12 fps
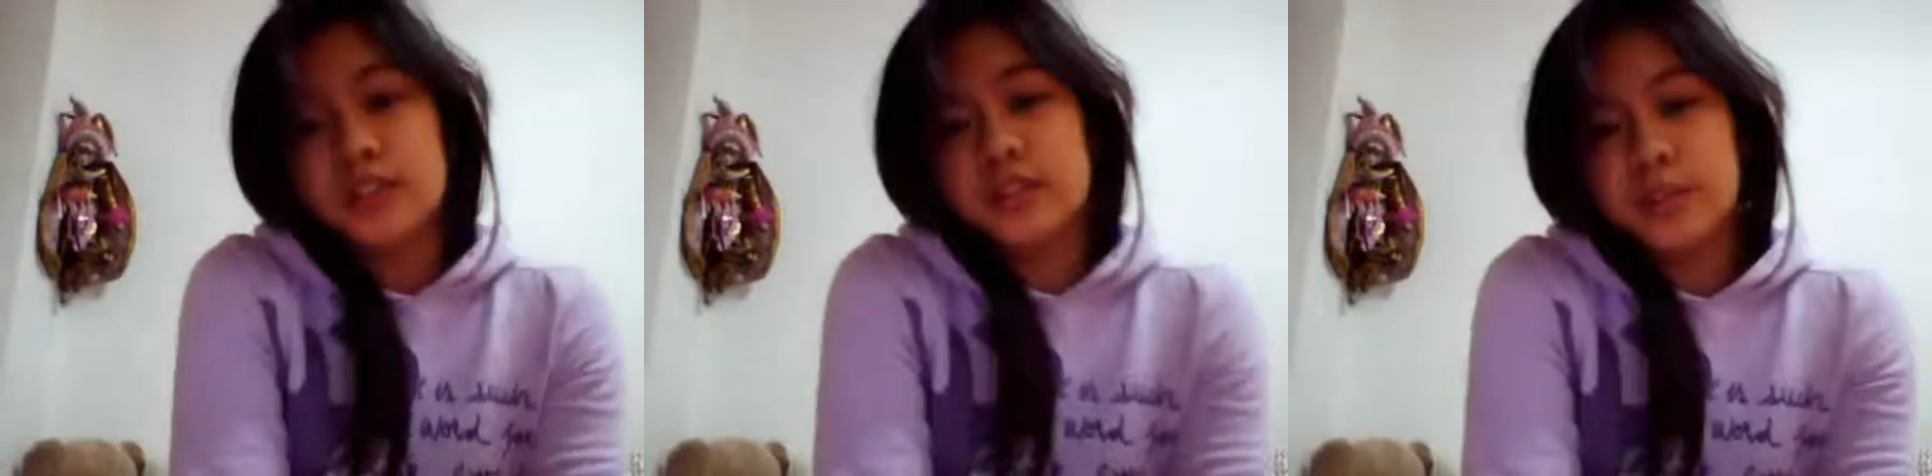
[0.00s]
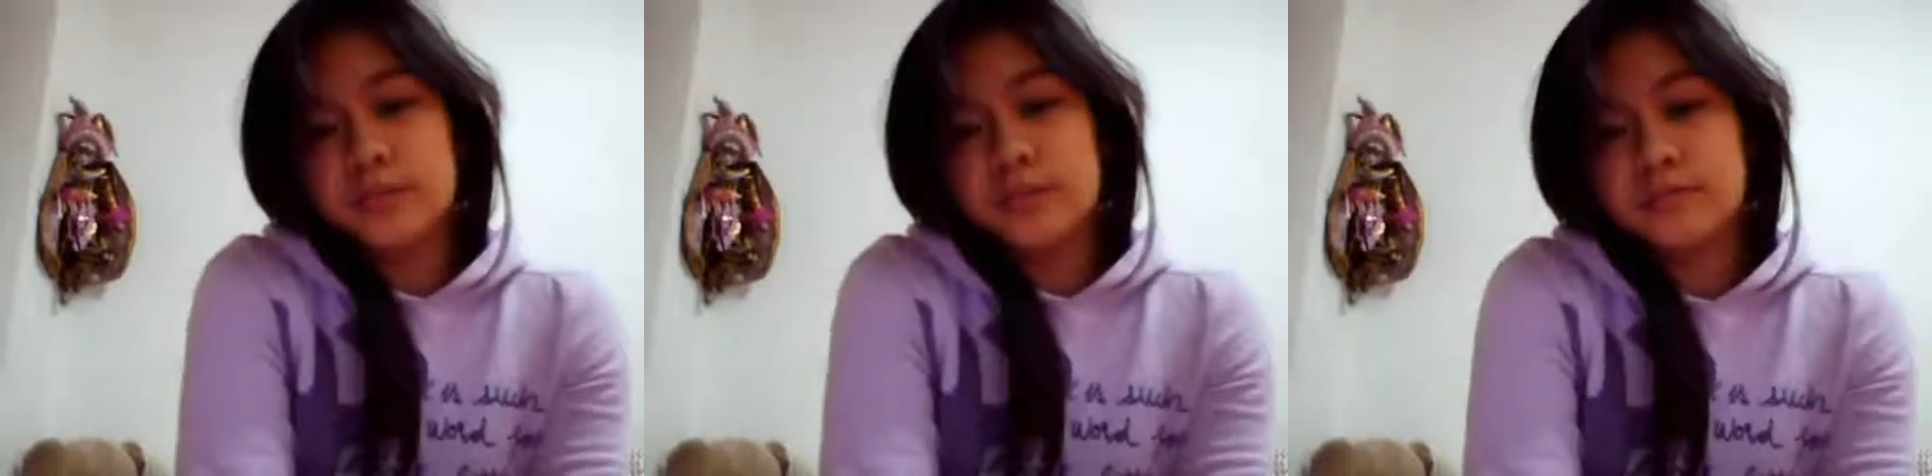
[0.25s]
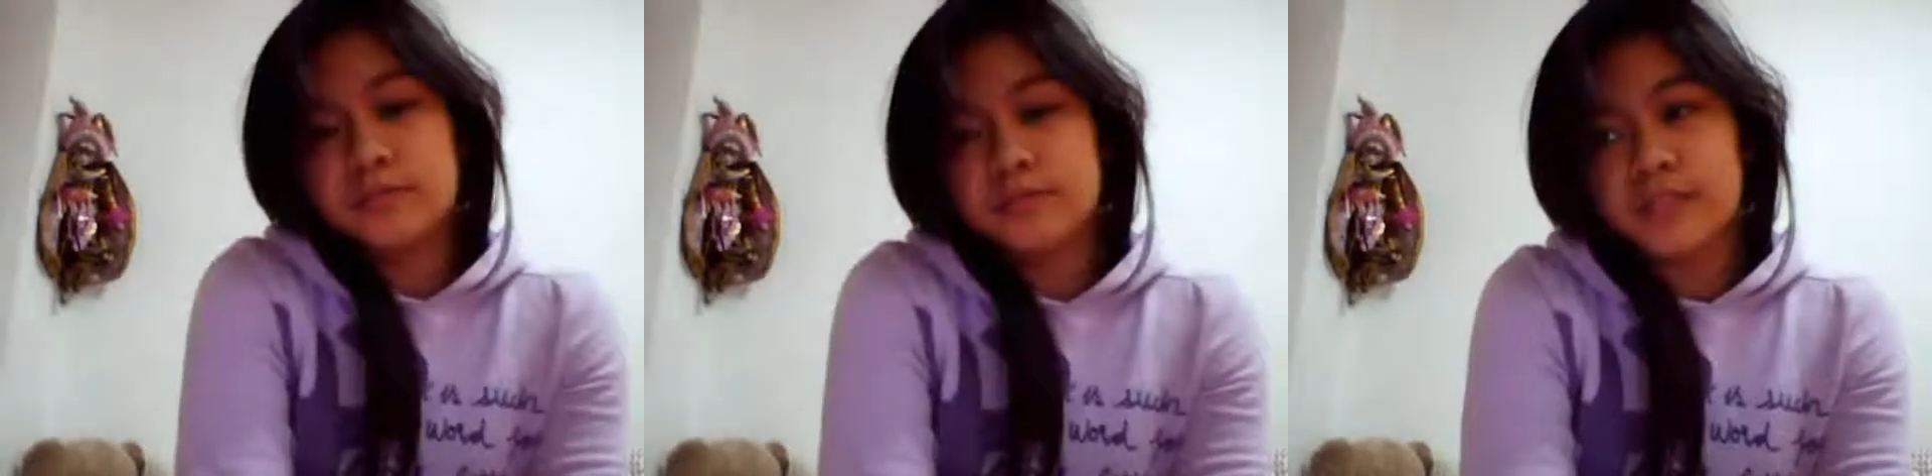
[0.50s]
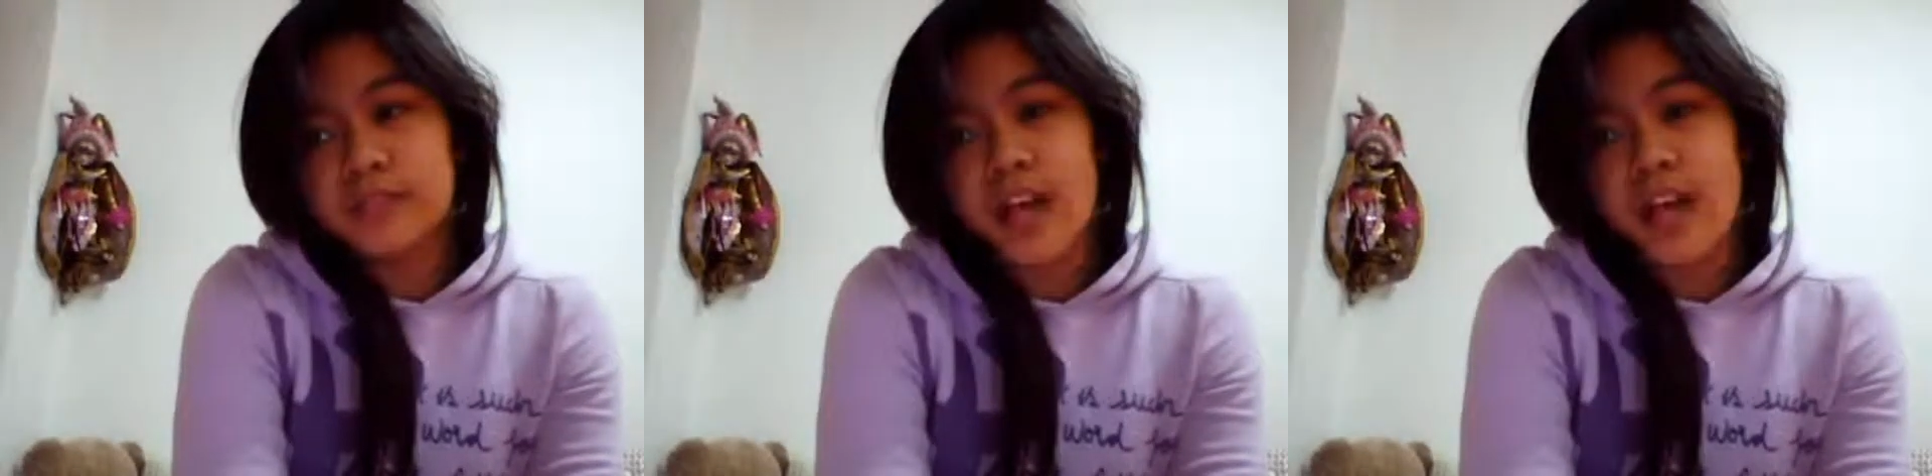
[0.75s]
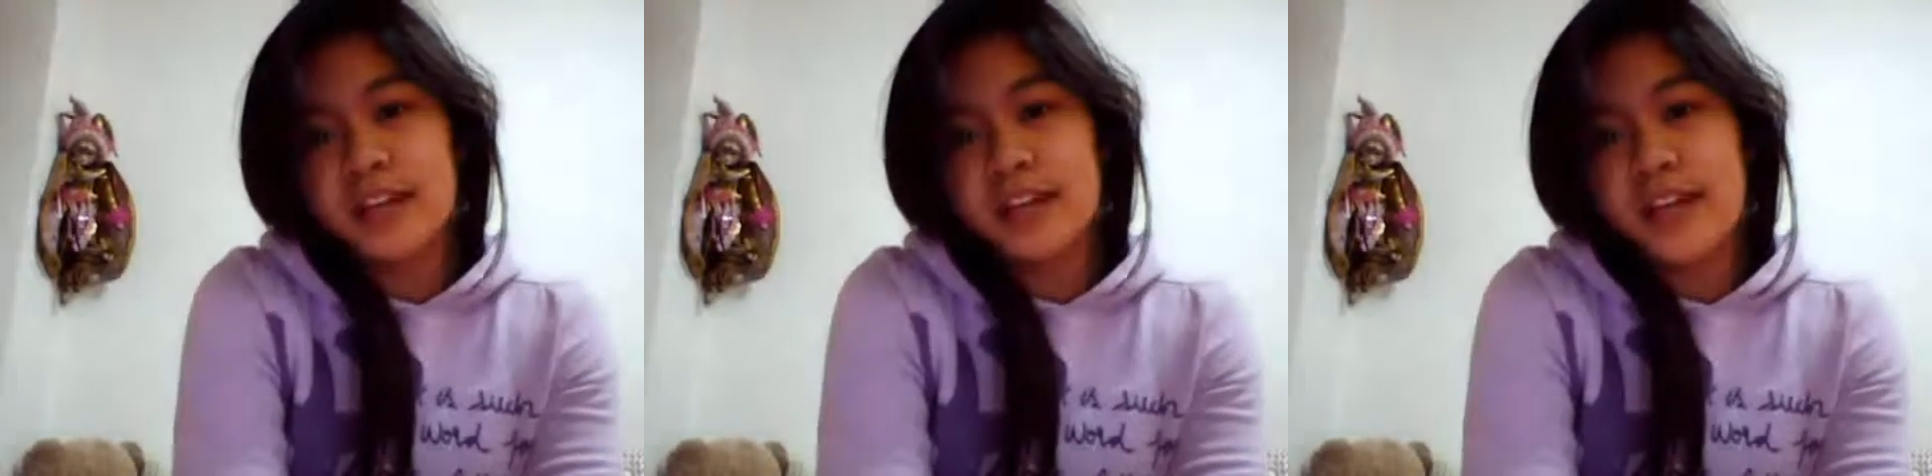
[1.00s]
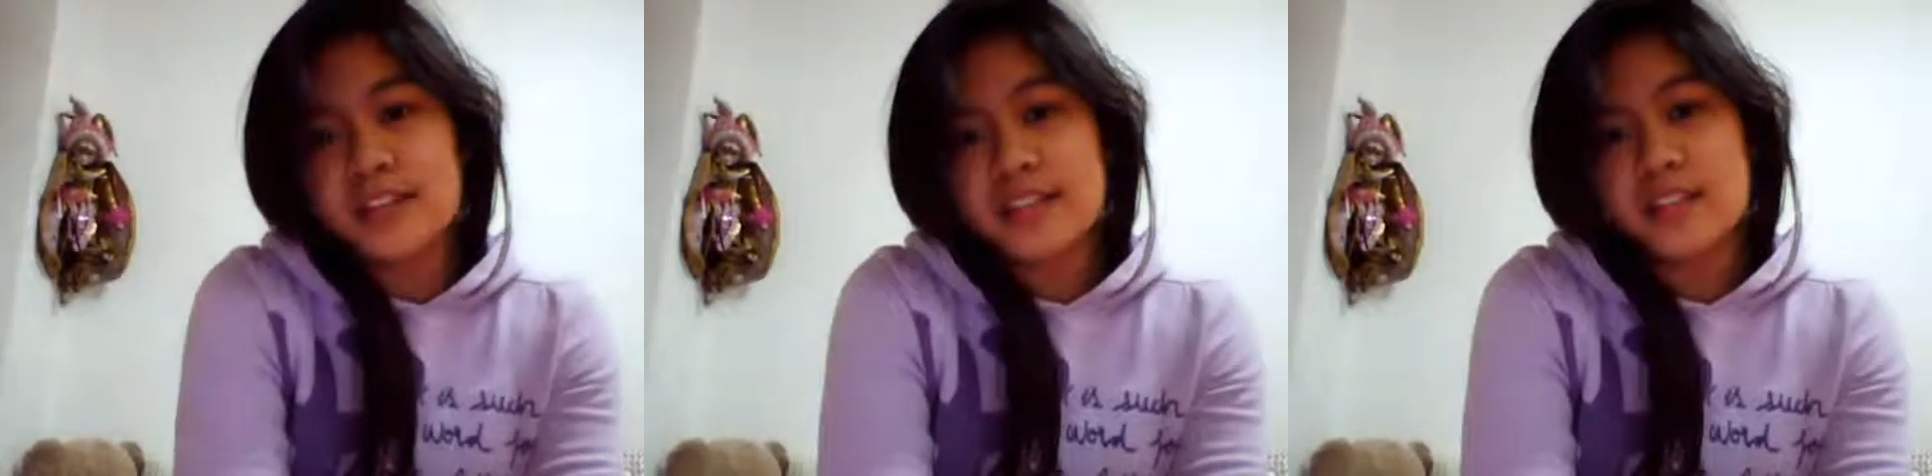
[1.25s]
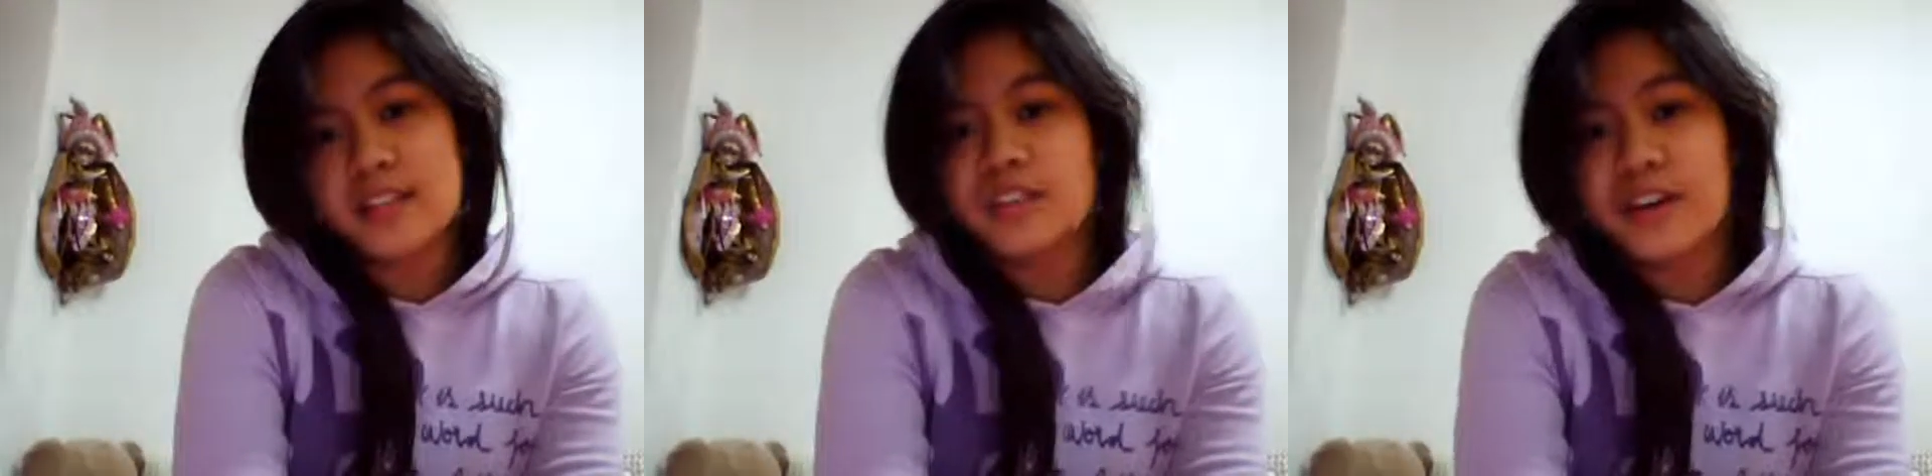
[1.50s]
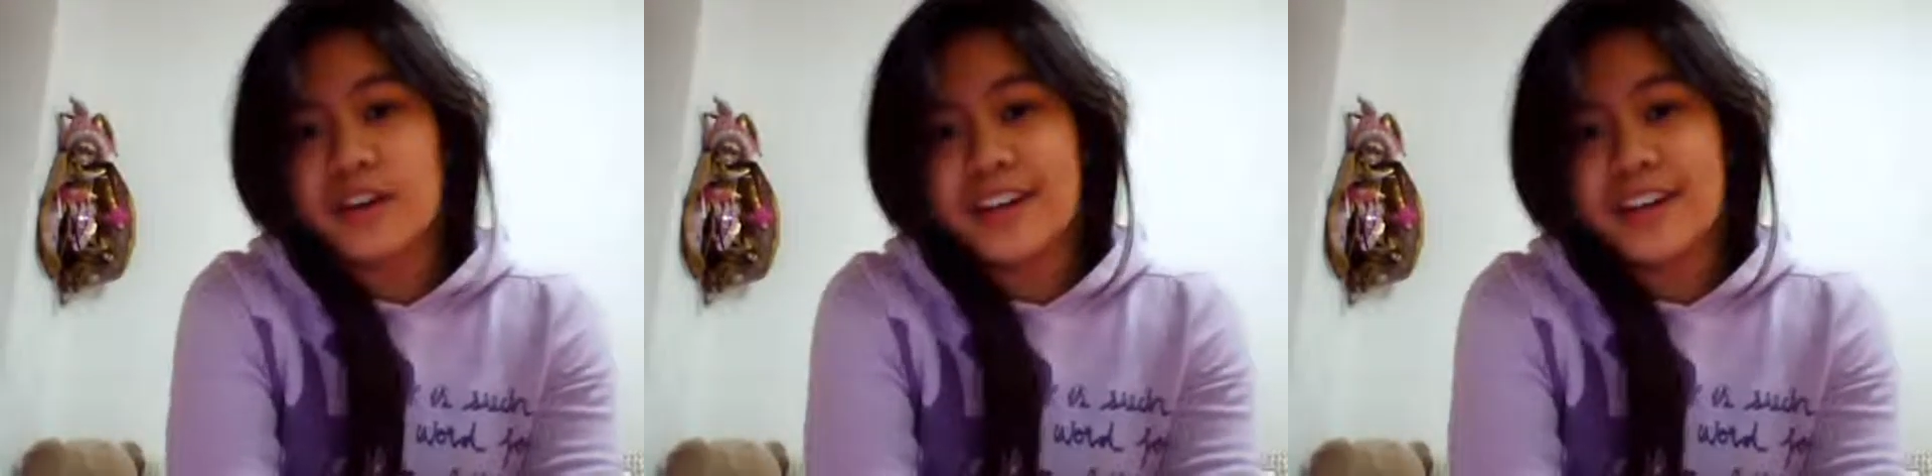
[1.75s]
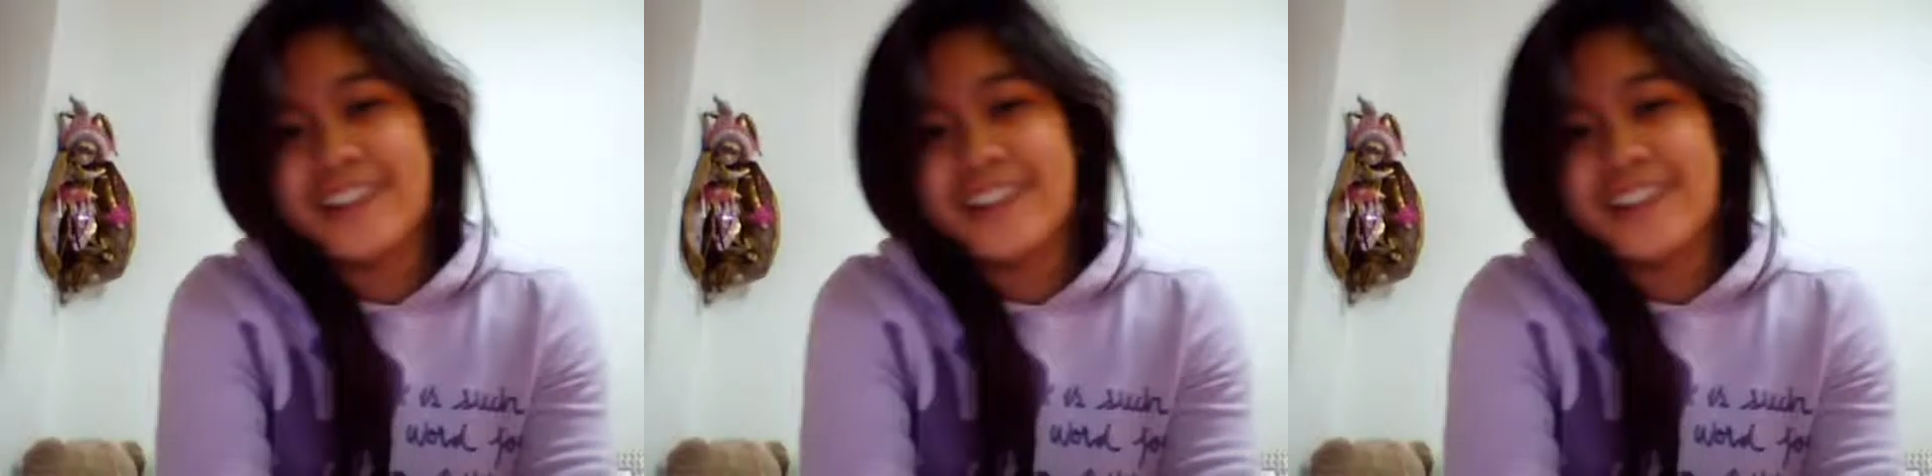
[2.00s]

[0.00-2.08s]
know analyze that story